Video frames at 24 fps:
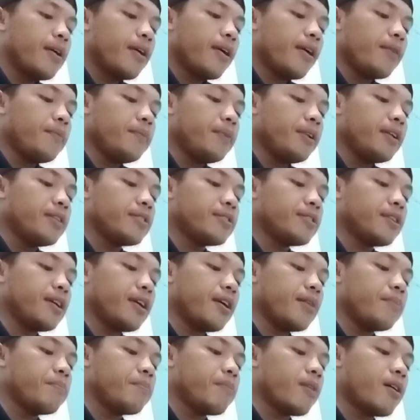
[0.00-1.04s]
Admiralty
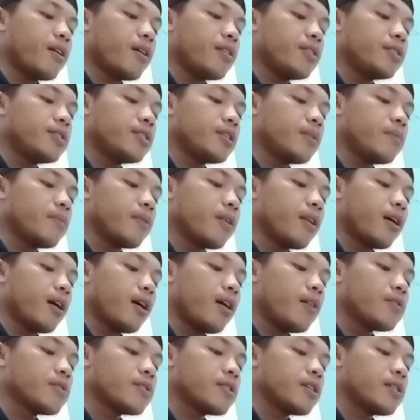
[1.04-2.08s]
and maritime
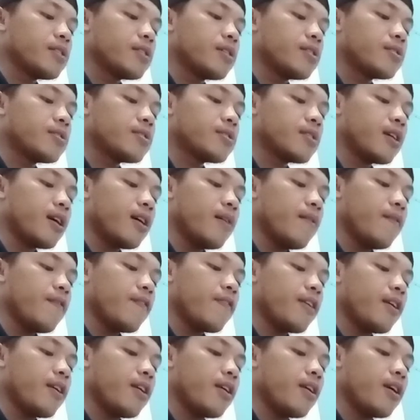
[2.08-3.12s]
laws is
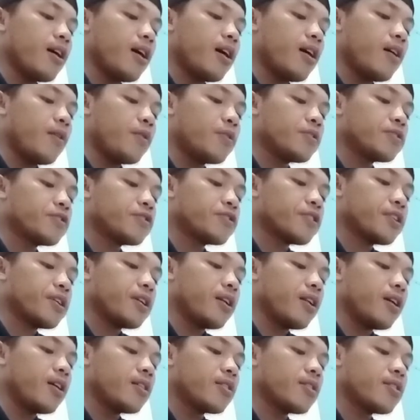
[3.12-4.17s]
something our
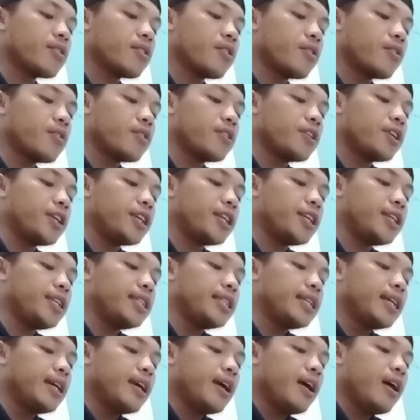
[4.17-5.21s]
trial attorney
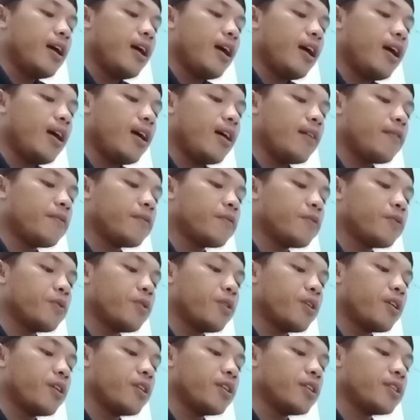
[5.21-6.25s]
have
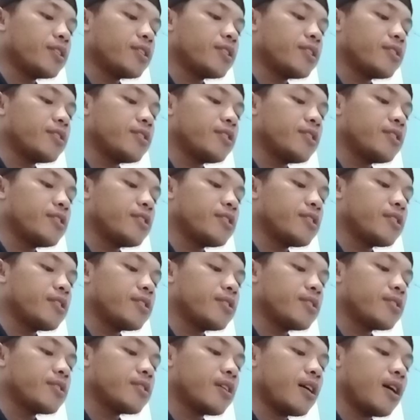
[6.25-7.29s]
worked
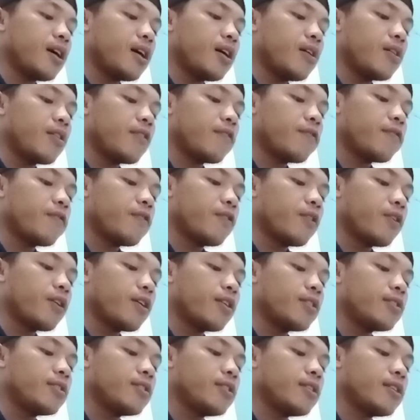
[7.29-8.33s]
diligently over
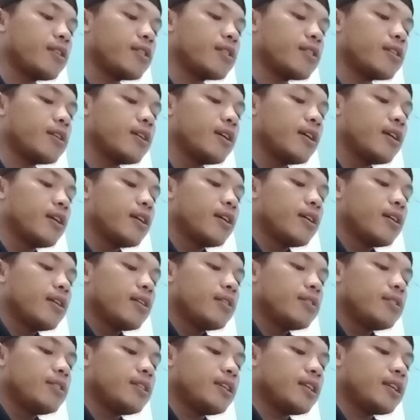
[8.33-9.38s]
for
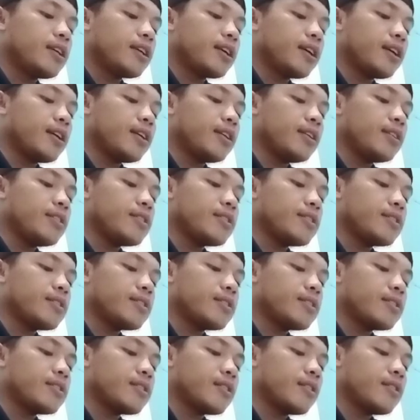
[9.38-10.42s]

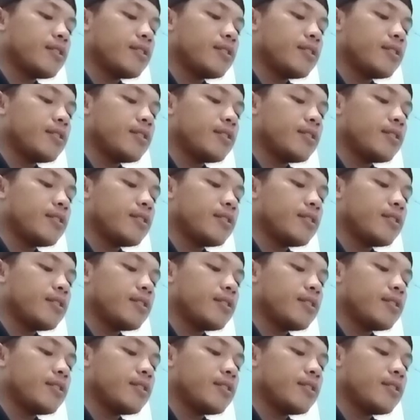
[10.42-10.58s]
decades,